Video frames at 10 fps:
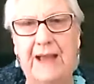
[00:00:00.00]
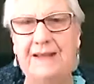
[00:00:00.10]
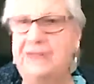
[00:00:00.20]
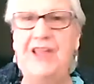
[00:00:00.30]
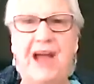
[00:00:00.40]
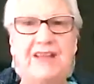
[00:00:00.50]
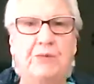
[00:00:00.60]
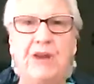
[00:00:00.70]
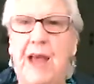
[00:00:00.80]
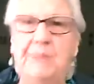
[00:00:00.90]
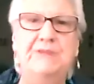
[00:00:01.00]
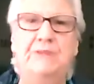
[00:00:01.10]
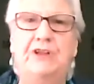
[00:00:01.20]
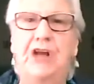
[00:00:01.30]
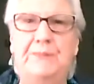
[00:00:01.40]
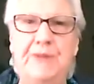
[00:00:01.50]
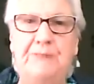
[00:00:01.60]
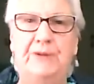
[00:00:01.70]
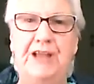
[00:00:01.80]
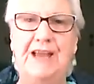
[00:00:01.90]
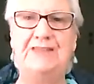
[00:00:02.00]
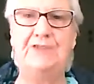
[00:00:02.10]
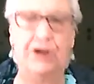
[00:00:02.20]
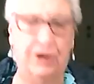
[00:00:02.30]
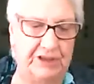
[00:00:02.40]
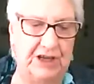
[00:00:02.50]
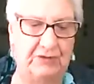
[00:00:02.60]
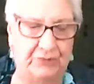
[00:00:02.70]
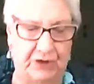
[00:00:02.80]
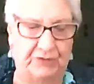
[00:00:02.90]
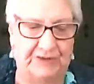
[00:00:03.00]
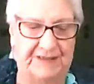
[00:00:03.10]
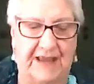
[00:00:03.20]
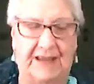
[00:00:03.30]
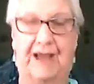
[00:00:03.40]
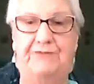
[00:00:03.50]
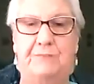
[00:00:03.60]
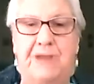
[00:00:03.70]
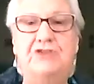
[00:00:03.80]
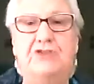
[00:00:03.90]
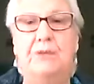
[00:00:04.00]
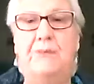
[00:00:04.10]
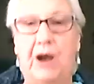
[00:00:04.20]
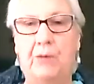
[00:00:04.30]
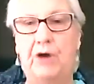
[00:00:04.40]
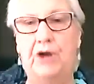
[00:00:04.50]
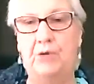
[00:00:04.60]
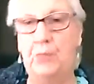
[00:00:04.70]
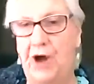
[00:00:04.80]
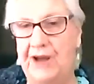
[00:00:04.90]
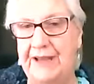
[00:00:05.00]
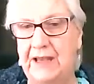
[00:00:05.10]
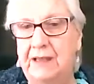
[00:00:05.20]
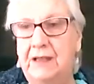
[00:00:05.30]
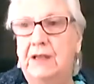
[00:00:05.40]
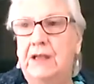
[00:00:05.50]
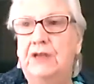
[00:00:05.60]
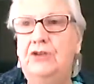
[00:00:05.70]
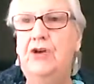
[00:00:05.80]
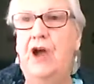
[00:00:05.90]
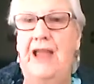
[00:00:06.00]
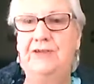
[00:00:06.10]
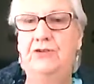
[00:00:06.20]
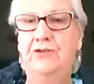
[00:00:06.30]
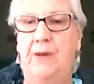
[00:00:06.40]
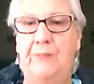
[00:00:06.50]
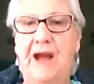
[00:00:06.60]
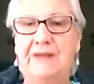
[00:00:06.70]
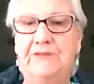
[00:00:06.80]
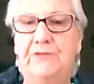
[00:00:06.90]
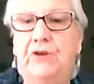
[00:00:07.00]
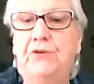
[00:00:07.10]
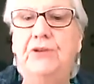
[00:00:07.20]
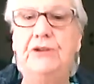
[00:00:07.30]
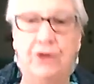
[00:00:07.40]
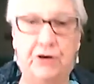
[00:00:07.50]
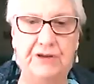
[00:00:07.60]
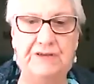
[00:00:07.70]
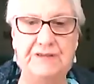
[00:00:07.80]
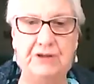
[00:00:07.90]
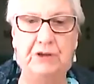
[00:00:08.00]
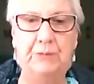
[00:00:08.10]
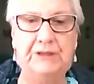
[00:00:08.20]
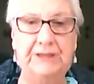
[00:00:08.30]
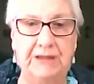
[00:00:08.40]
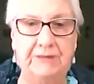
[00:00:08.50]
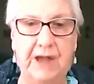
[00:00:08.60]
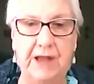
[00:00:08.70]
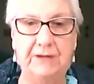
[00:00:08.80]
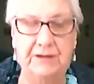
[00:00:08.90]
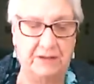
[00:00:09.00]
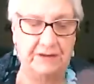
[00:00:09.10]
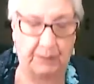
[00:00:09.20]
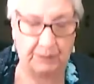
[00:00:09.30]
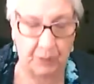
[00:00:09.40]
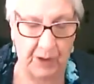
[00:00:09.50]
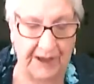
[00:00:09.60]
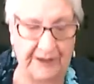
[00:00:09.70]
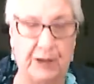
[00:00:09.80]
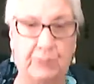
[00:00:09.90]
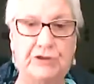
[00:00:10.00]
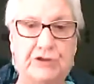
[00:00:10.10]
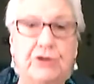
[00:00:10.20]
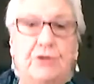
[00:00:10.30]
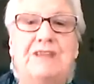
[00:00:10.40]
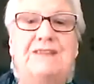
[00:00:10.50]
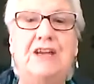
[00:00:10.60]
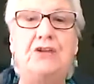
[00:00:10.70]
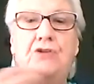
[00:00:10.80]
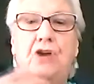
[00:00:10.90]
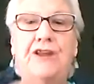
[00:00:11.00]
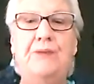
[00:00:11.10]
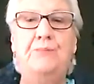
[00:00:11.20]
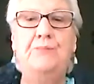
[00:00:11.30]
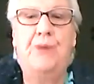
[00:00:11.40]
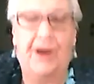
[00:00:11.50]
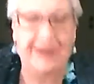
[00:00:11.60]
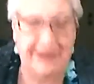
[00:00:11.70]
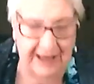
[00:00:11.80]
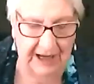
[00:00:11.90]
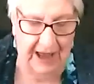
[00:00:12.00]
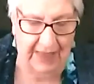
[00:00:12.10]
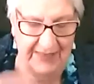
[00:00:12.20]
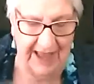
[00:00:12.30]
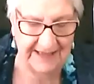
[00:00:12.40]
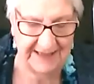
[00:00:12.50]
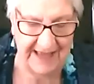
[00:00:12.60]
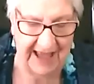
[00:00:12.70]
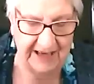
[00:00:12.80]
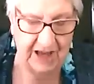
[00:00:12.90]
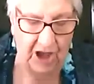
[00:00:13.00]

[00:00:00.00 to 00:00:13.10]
And that's what happens with a lot of people is not only if you're saying an affirmation about what you're wanting, and you've got parts of you that don't necessarily believe it, number one. Number two is that you're not embodying it. And that's that